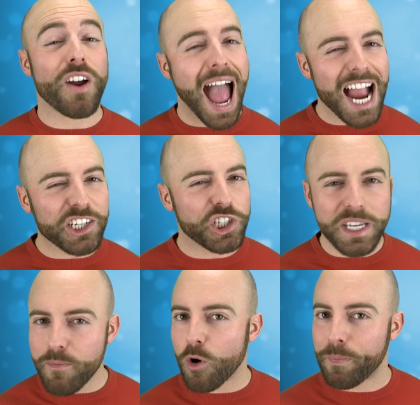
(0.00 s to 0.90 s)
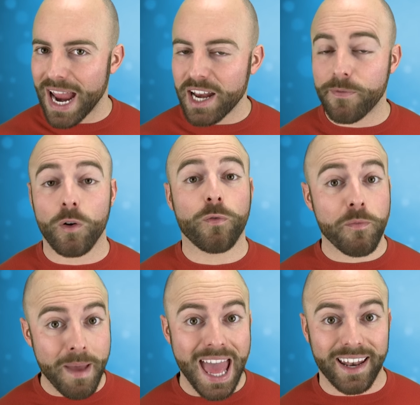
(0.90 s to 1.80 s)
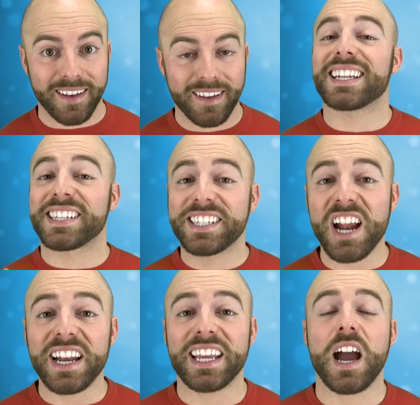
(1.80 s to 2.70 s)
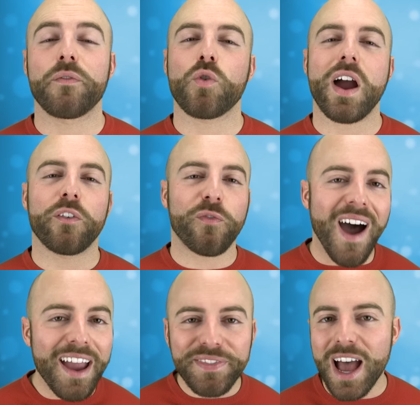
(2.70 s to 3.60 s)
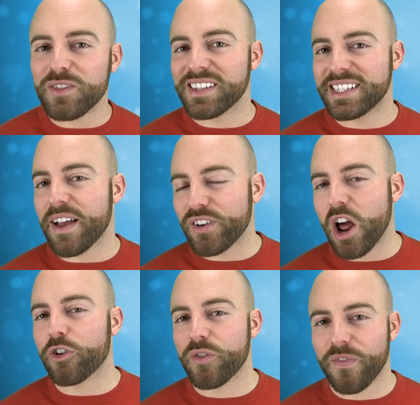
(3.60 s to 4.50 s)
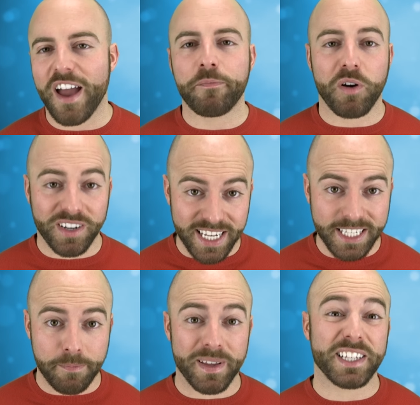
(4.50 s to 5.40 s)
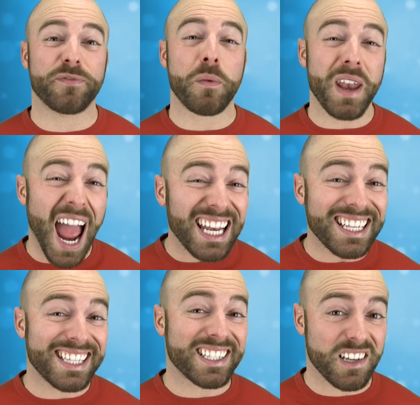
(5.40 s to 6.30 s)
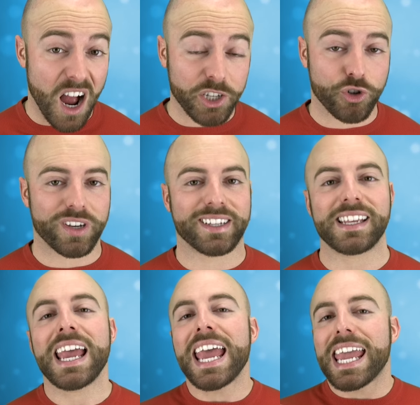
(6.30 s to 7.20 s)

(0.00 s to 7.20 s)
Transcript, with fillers: are actually more painful for men. In a study of around 5,705 participants from 96 countries,